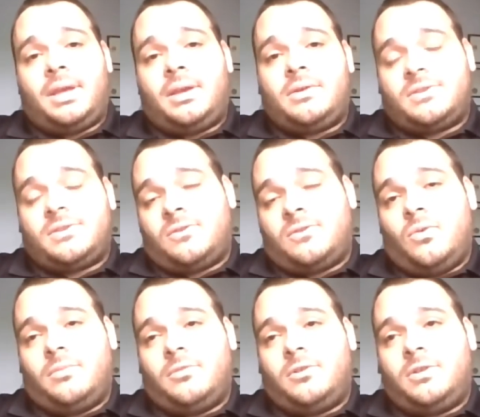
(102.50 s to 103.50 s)
because our
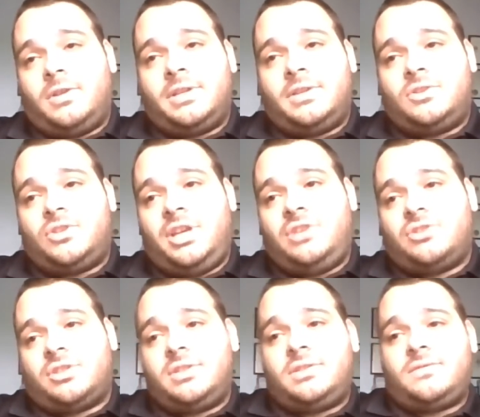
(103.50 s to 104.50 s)
normal, it
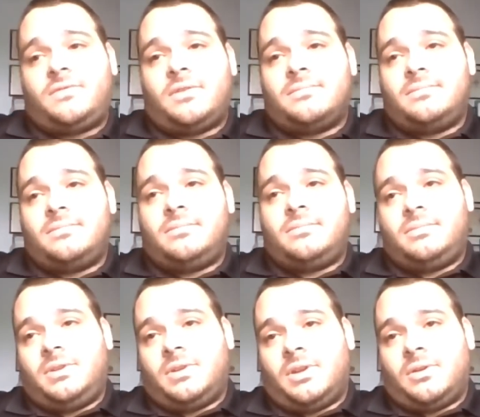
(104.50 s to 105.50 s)
changes from
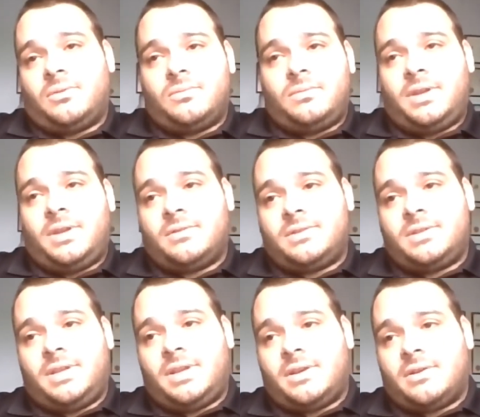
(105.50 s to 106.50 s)
year
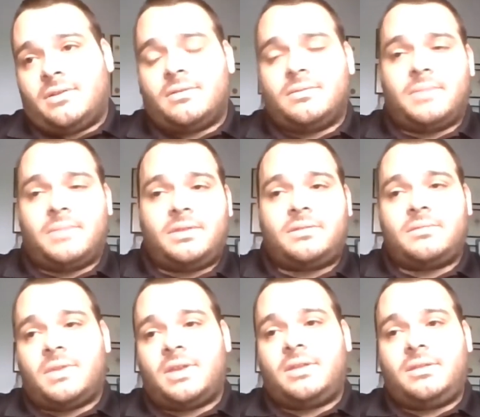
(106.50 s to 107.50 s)
to year, month to
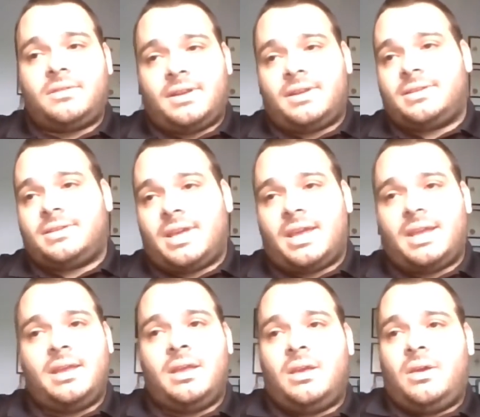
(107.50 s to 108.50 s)
month, day to
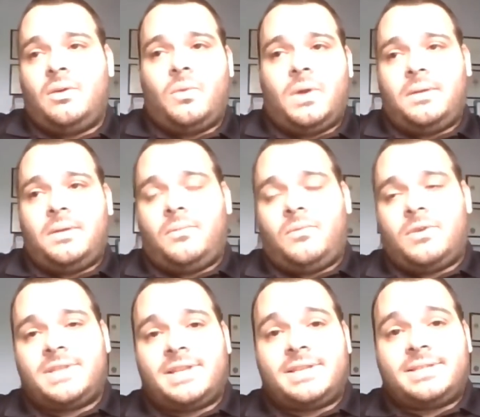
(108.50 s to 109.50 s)
day. What
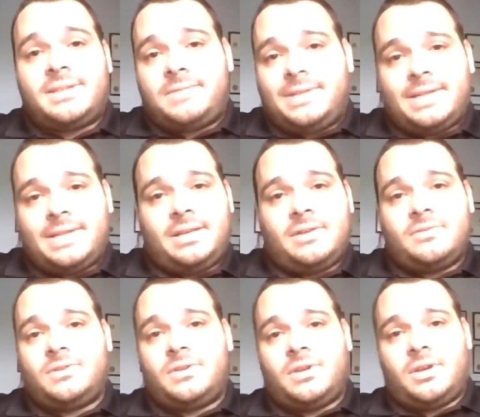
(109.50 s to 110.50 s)
wasn't accepted 10
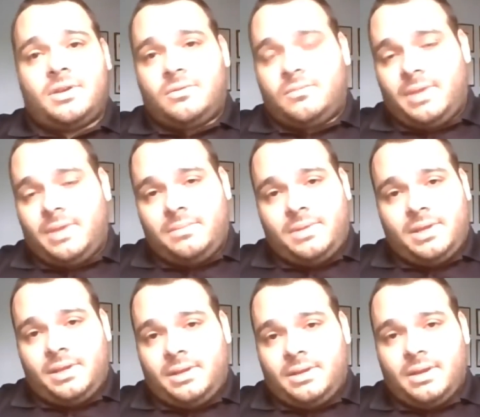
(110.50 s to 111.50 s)
years ago may
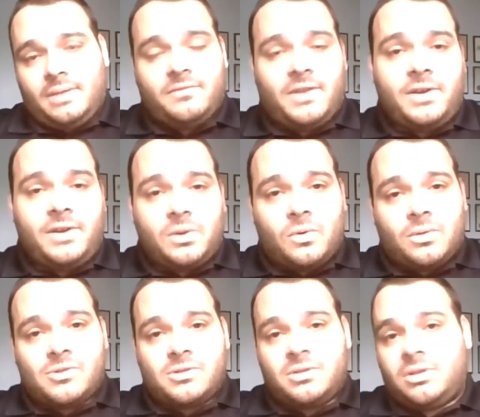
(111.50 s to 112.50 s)
be very
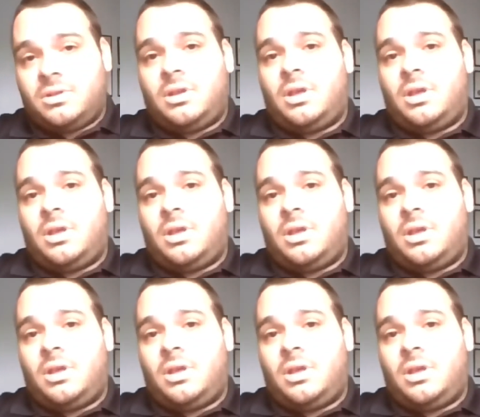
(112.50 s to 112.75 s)
normal